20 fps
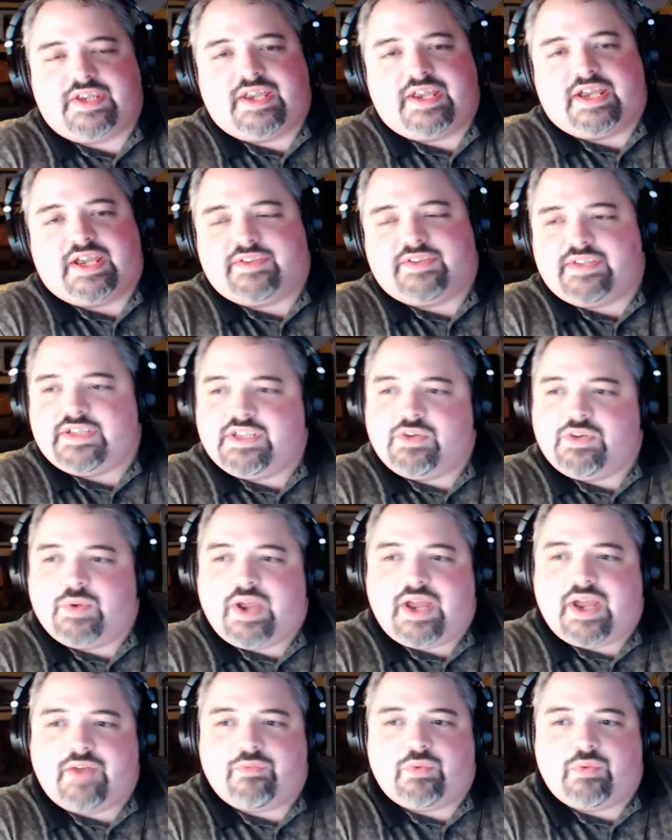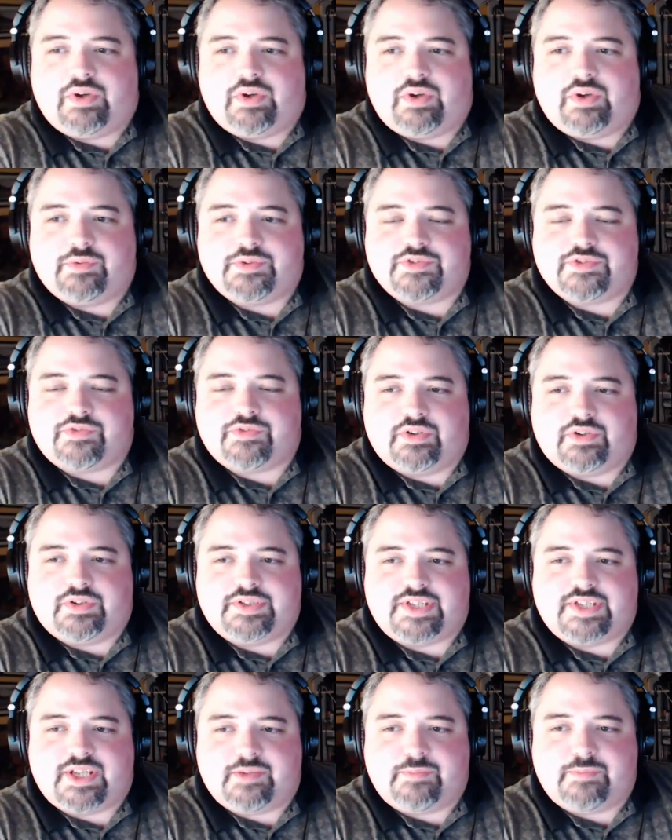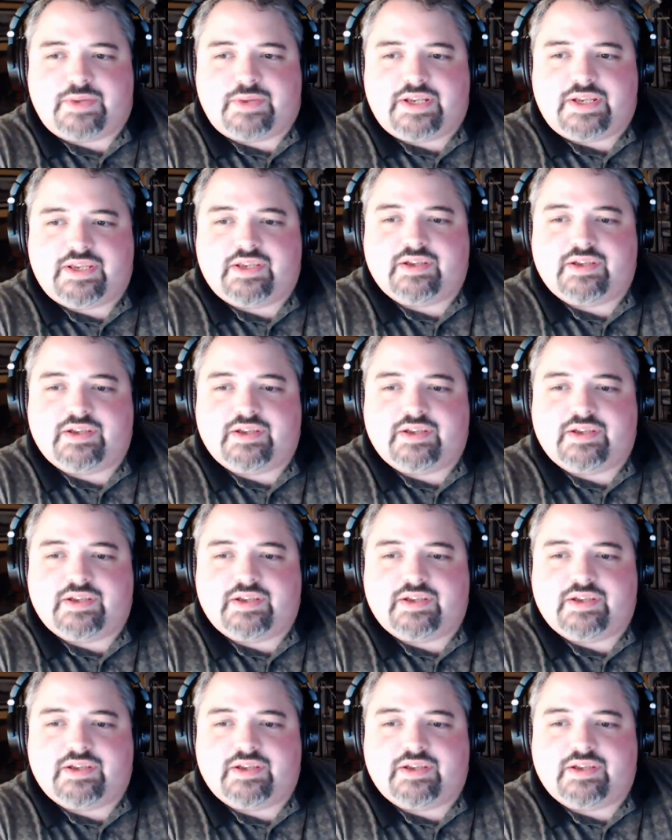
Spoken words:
had, didn't you have one that was for 10 penny?